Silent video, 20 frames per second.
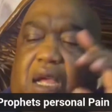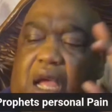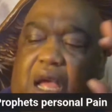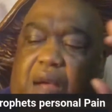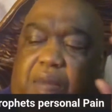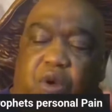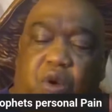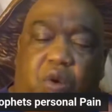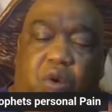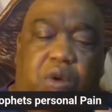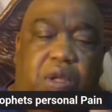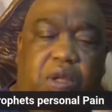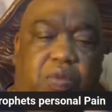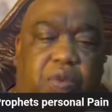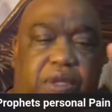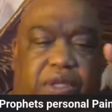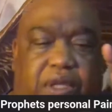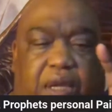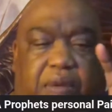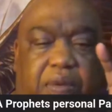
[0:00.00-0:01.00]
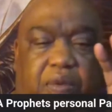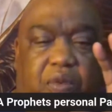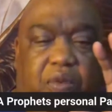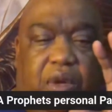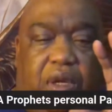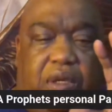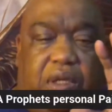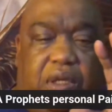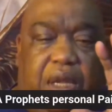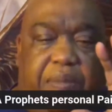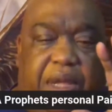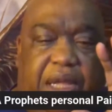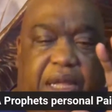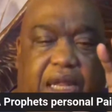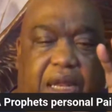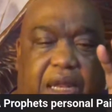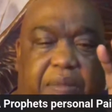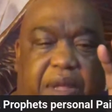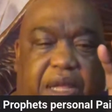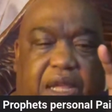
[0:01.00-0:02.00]
I'm going with let me
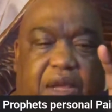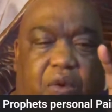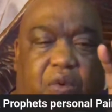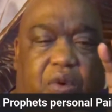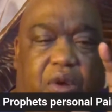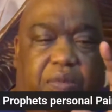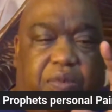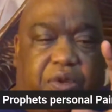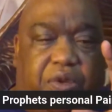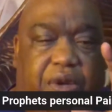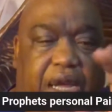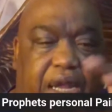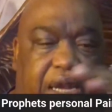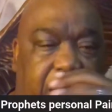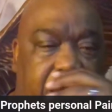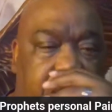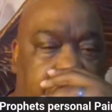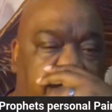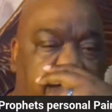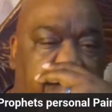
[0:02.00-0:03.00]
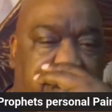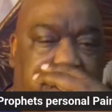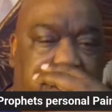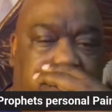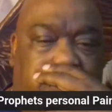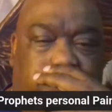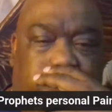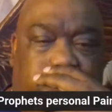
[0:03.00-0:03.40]
get where I'm trying to go here.